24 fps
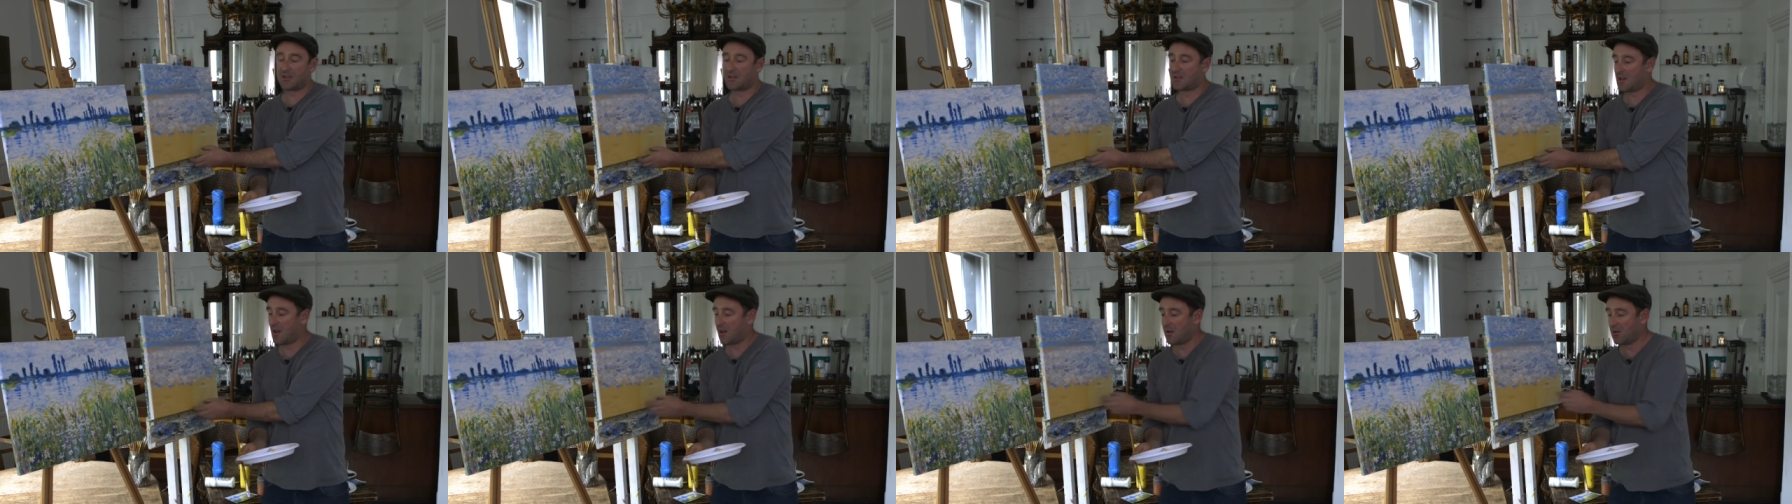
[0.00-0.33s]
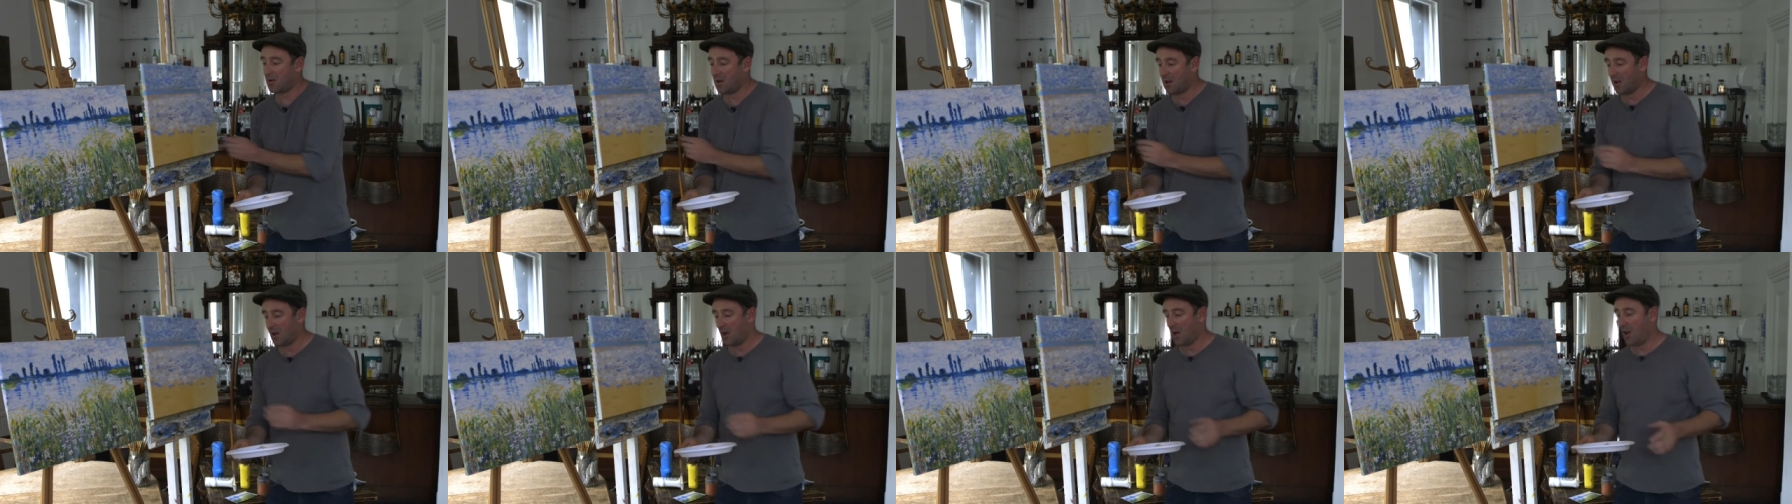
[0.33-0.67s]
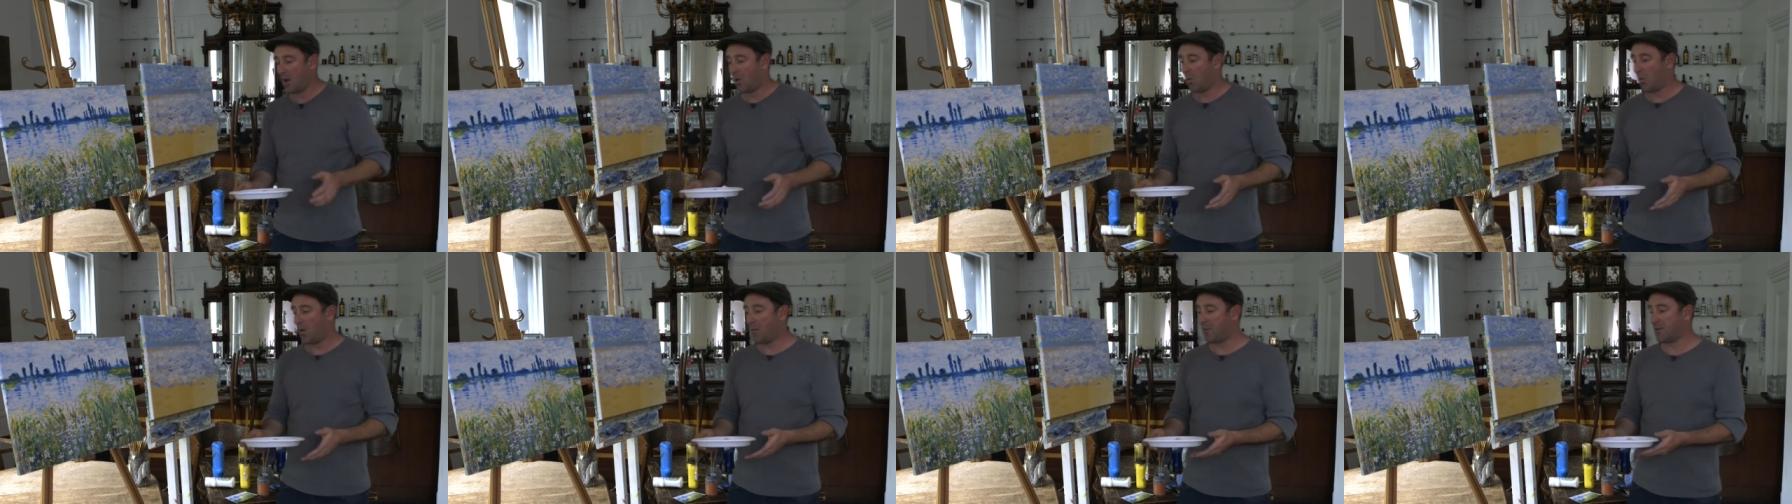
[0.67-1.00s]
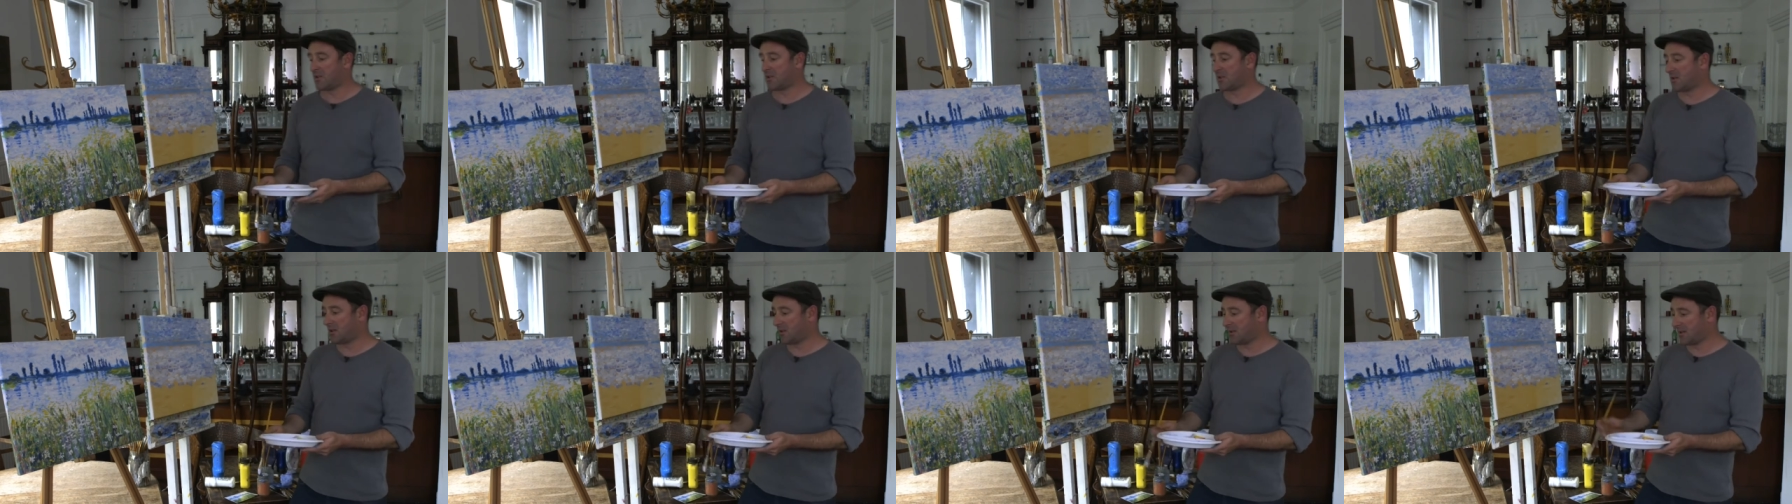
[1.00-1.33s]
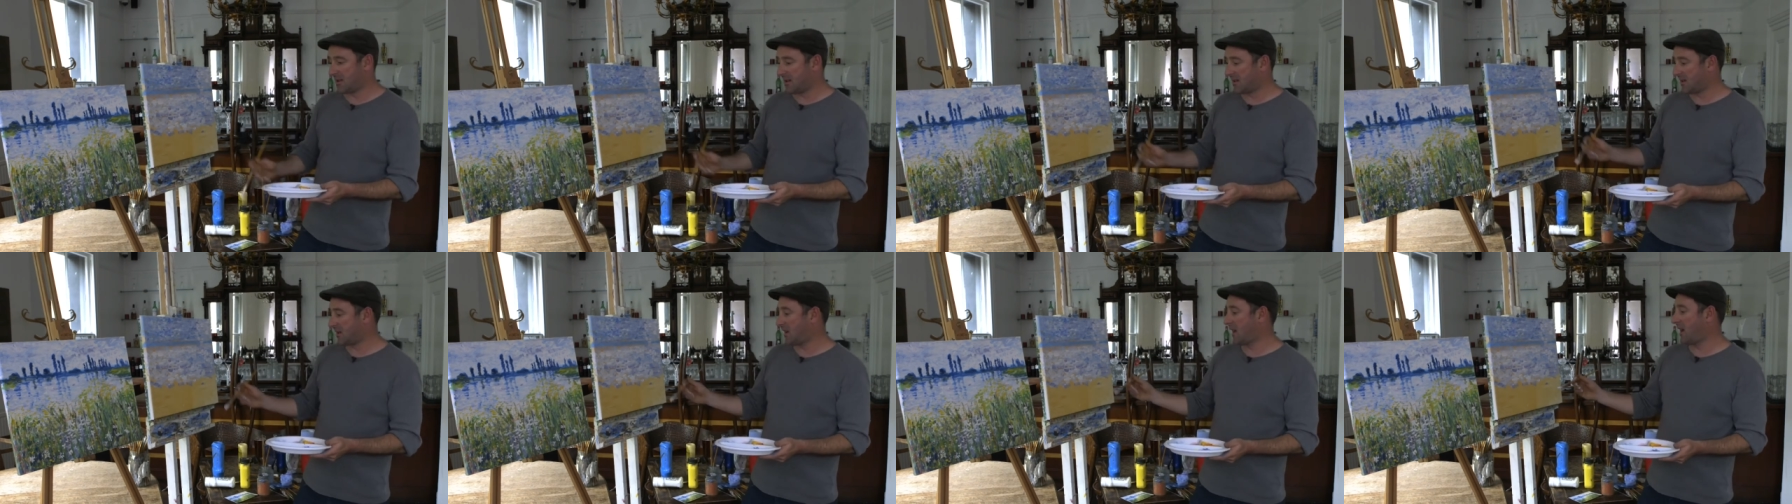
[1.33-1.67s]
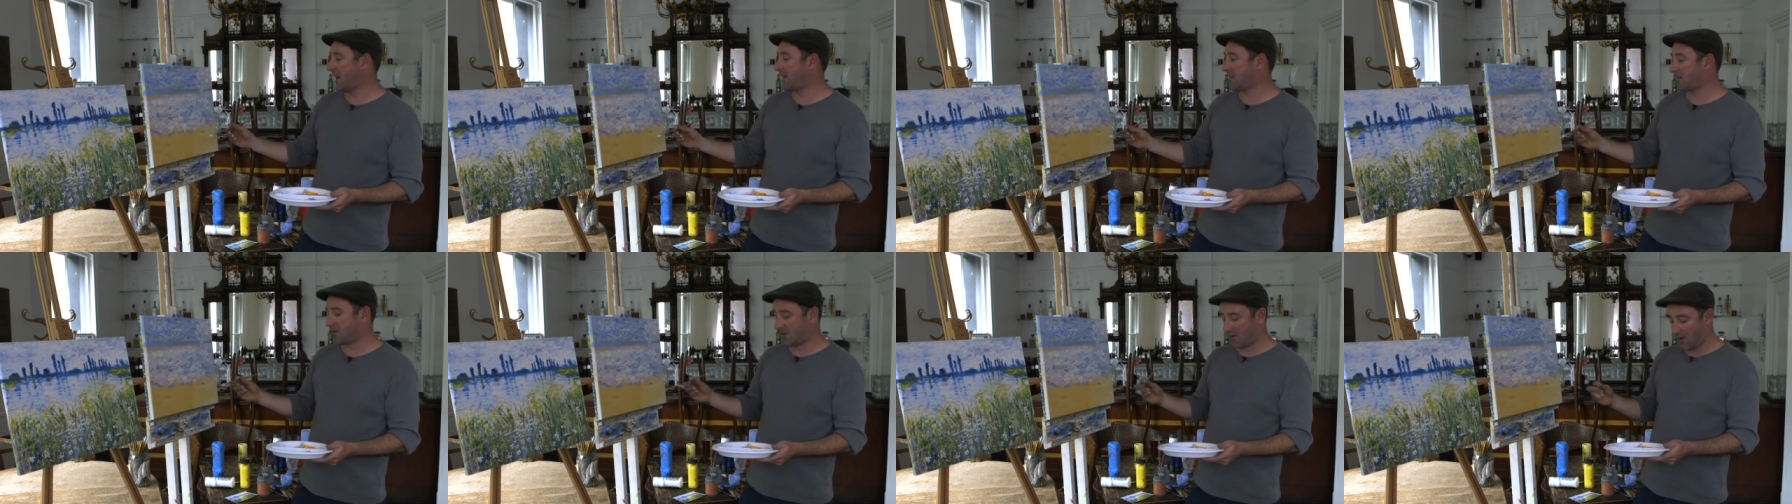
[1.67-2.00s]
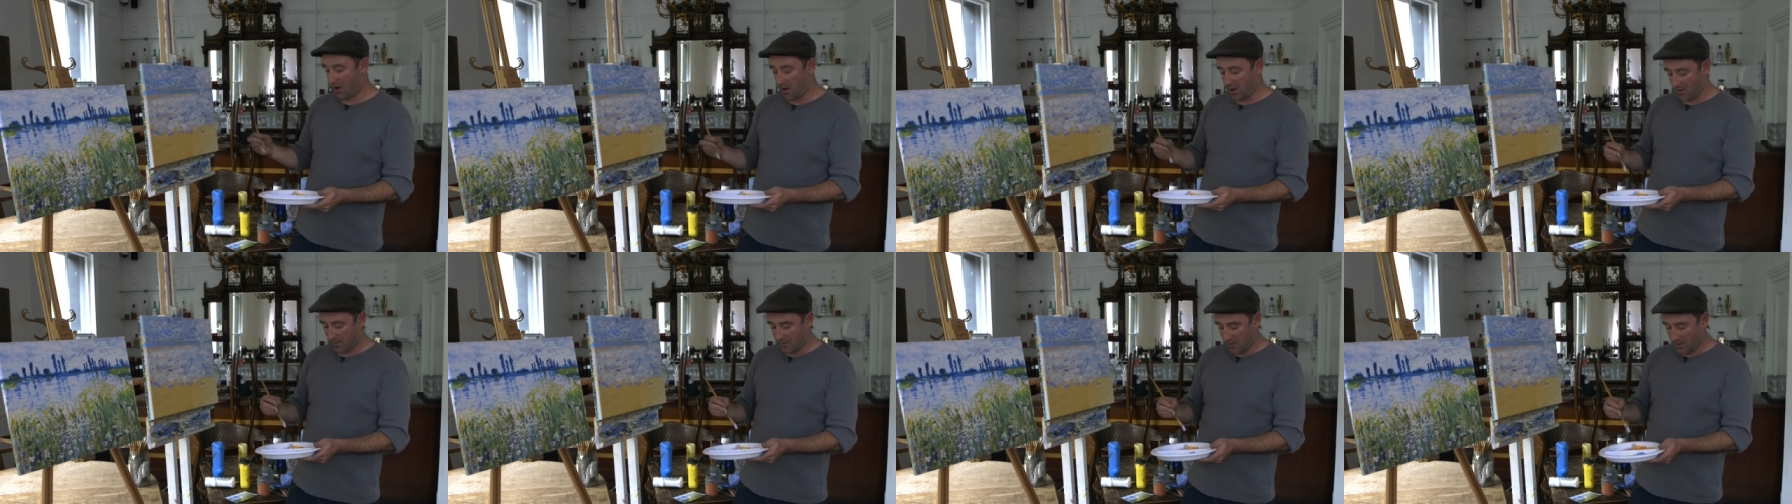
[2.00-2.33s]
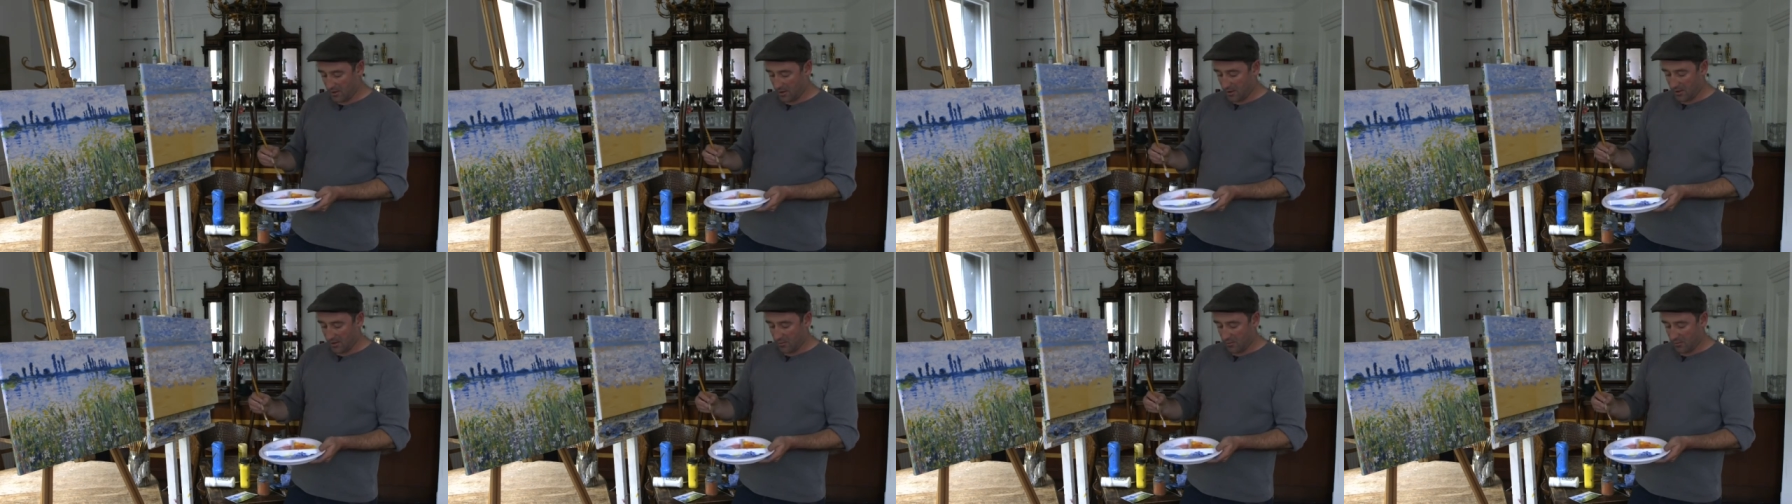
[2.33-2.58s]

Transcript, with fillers: So when we're doing the, later on,